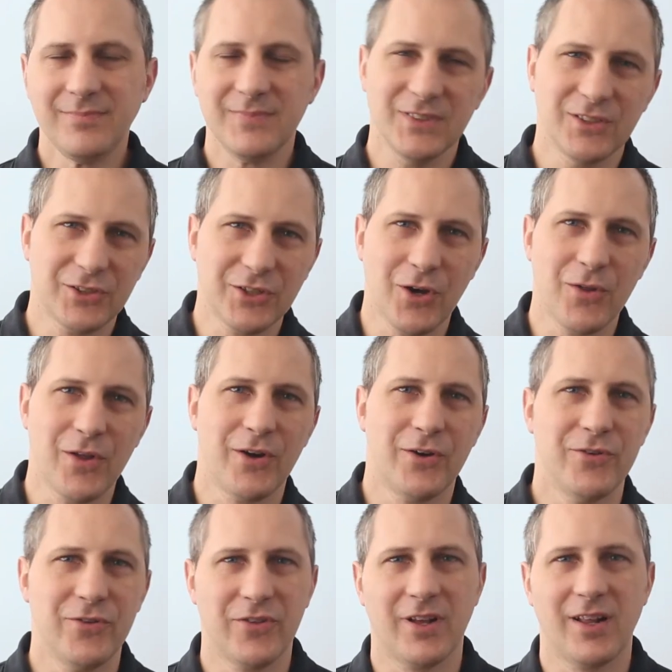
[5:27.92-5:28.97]
So
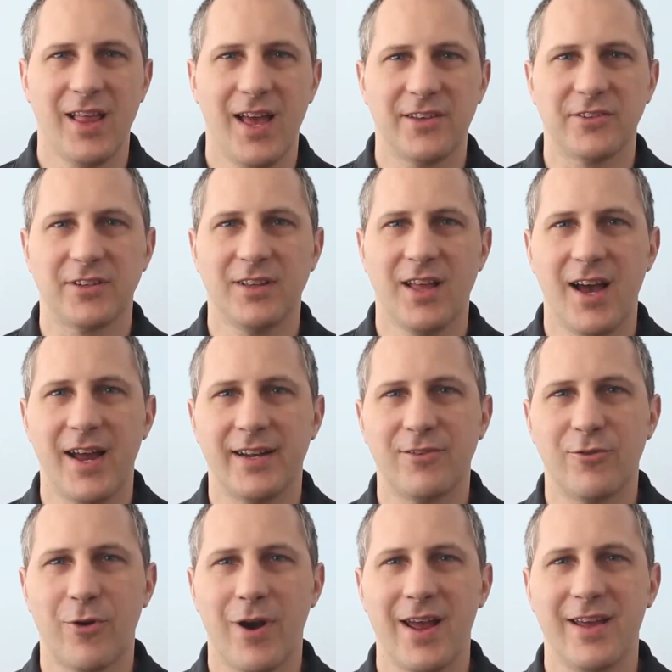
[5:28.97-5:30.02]
there's the classic line,
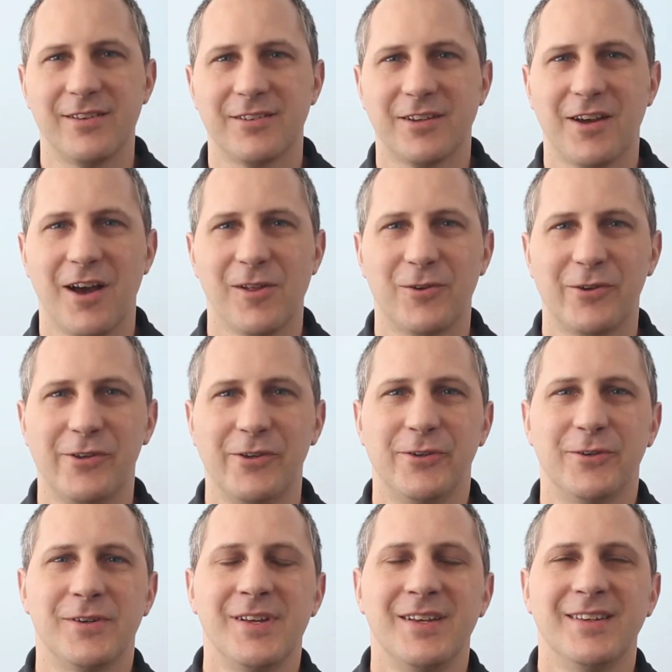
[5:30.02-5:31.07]
gray is a color
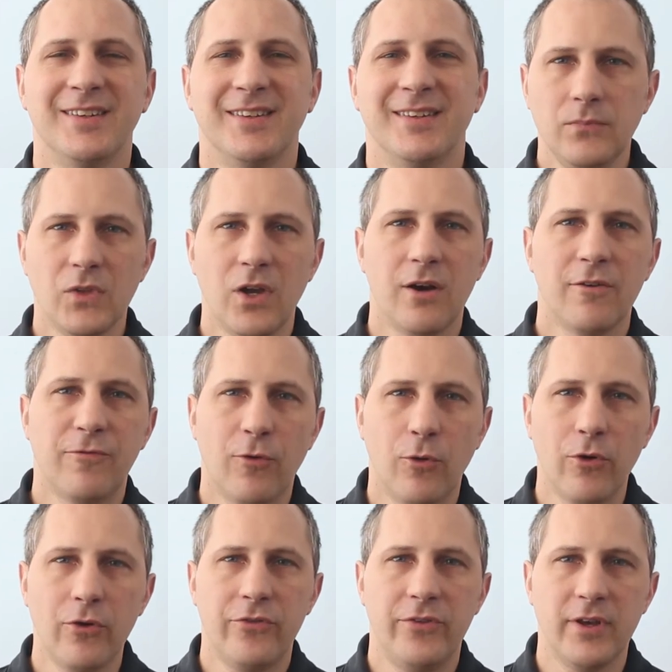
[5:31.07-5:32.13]
too. A
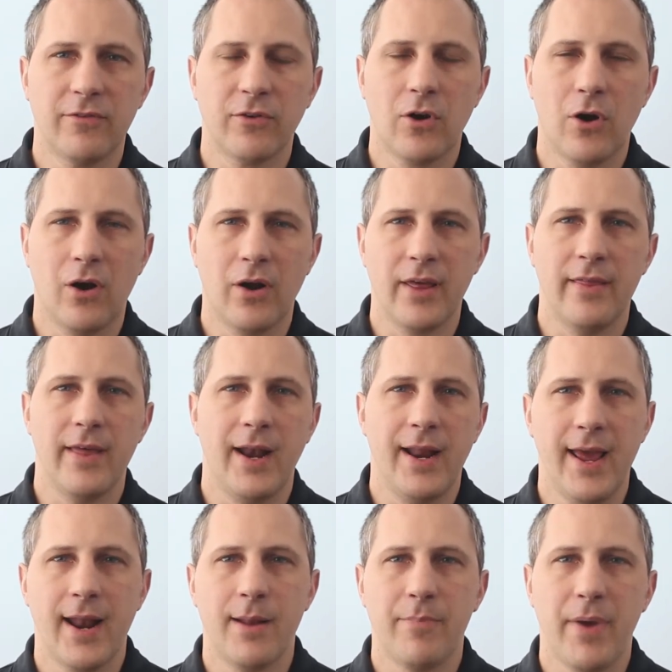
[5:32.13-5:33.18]
fourth difficulty that
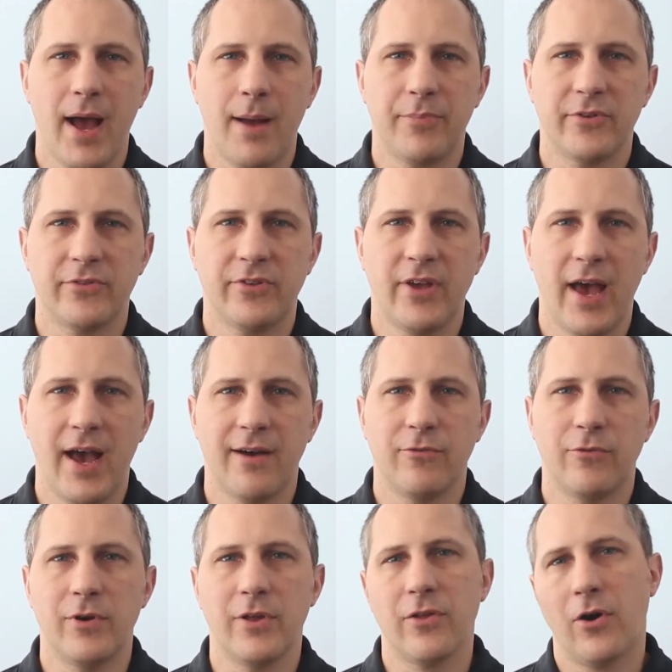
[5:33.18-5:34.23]
Anabaptists have
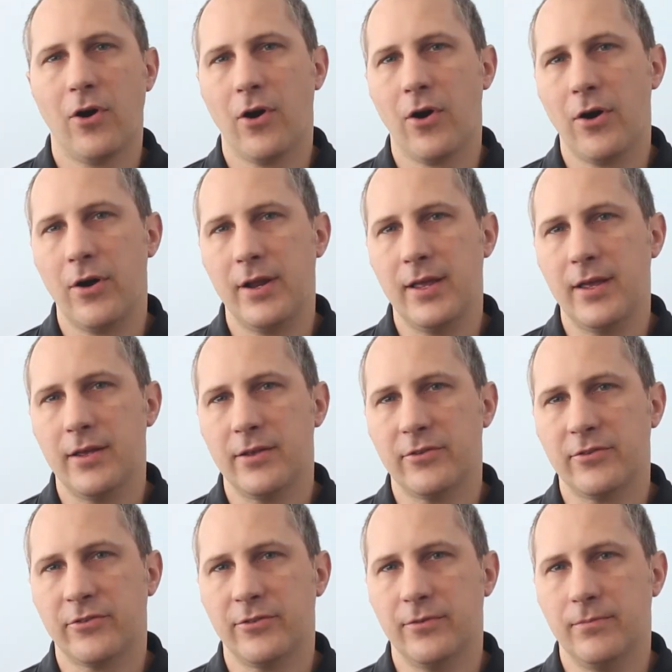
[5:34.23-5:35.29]
with art
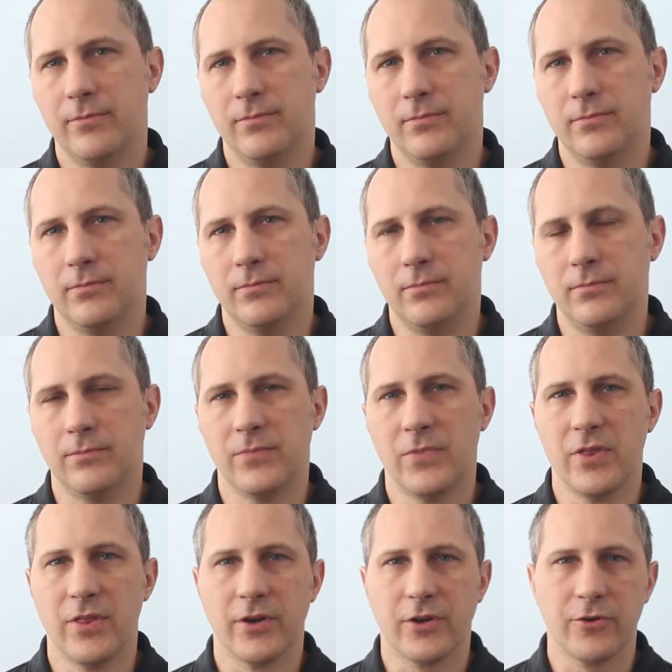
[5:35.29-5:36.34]
is
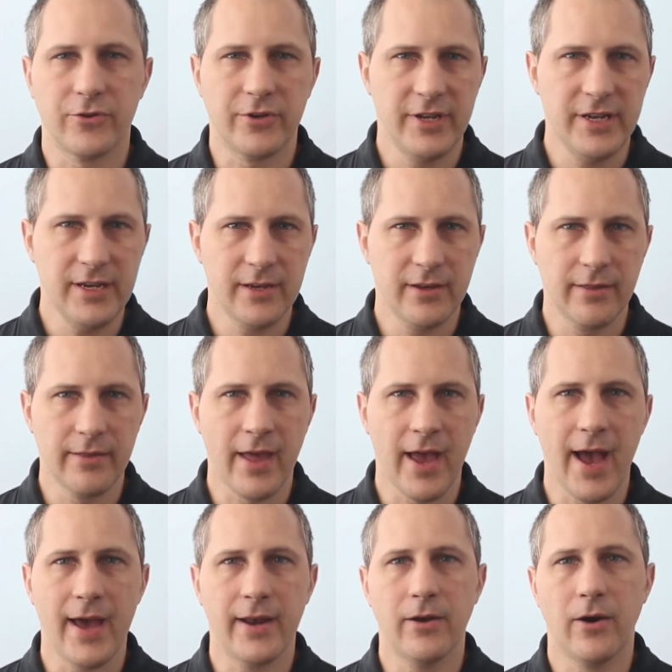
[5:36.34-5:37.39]
the critique
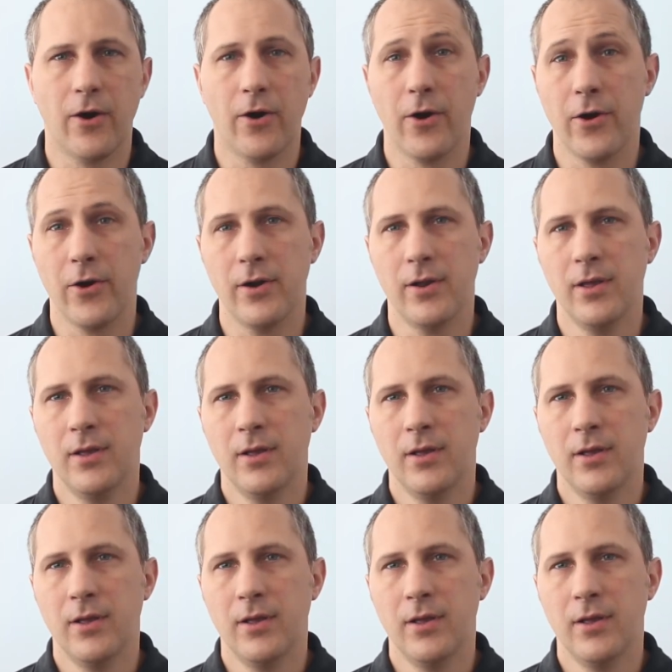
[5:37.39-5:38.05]
that art